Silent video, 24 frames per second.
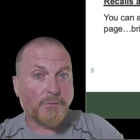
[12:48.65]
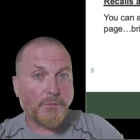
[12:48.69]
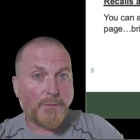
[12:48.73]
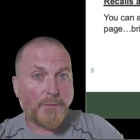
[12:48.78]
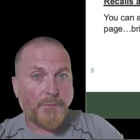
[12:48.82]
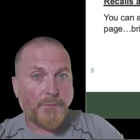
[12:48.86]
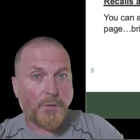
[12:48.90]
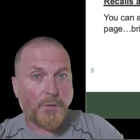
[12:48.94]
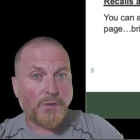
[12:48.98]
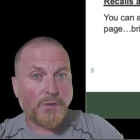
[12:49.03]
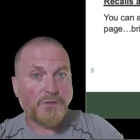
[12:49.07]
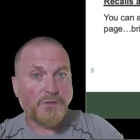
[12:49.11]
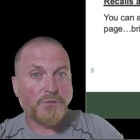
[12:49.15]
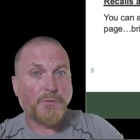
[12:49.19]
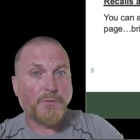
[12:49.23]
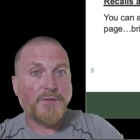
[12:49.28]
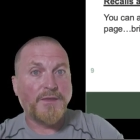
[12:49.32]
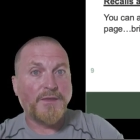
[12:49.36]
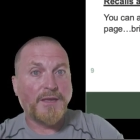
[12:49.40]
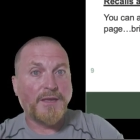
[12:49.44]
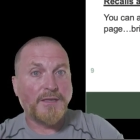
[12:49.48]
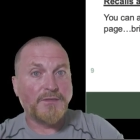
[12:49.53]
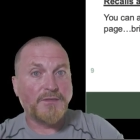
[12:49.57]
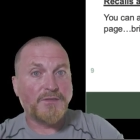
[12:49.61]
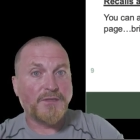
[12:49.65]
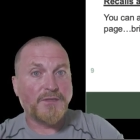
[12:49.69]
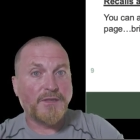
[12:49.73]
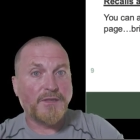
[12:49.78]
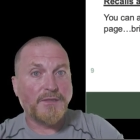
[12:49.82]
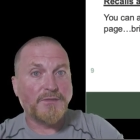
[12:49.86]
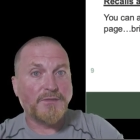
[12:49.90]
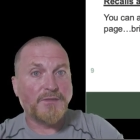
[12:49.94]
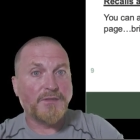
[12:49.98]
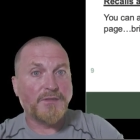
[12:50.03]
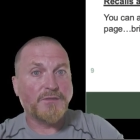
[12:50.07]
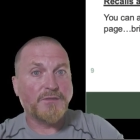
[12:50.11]
reports when the
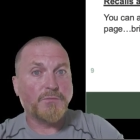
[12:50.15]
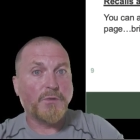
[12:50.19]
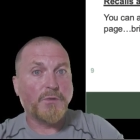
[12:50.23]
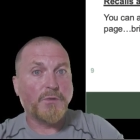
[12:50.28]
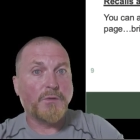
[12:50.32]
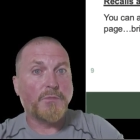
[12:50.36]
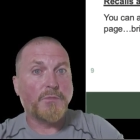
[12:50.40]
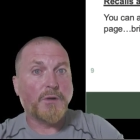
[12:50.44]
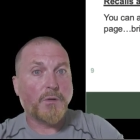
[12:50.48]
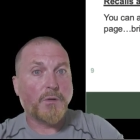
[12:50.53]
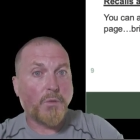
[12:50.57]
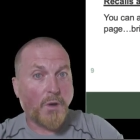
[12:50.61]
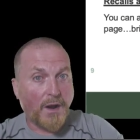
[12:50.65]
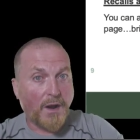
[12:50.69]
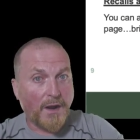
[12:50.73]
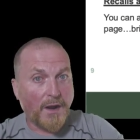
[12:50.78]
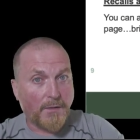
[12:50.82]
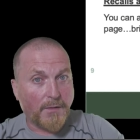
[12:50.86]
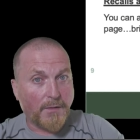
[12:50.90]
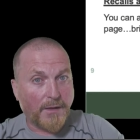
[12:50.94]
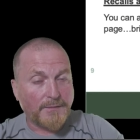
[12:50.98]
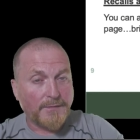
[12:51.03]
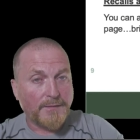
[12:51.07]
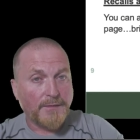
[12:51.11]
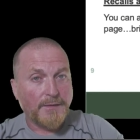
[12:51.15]
incidences would require it?